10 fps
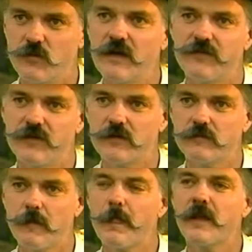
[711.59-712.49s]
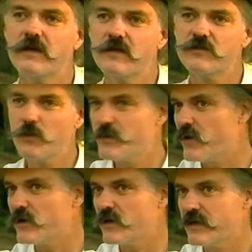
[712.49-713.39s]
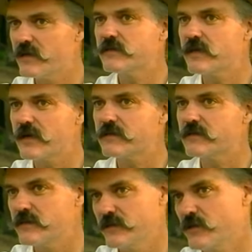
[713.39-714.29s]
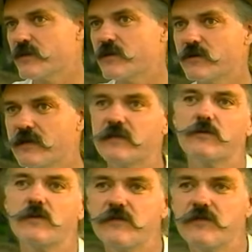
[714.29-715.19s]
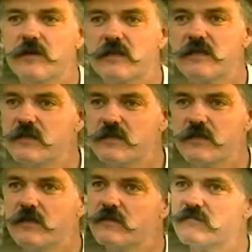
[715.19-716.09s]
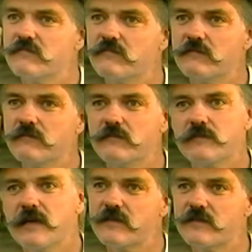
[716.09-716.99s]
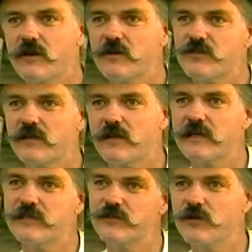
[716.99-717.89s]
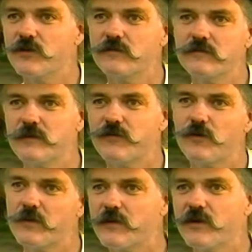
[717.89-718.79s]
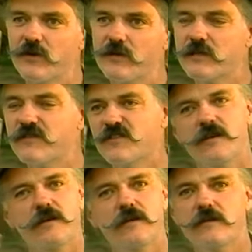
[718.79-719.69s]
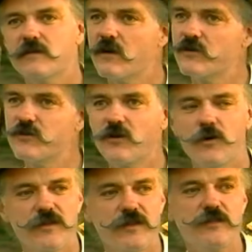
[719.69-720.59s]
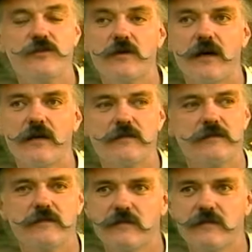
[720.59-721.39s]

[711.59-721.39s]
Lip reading: Whitefield. So we were all going to get a taxi, you know, and go down to Whitefield. And he said at the Darshan line at noon, before we were all going to leave, no, you go with these two guys.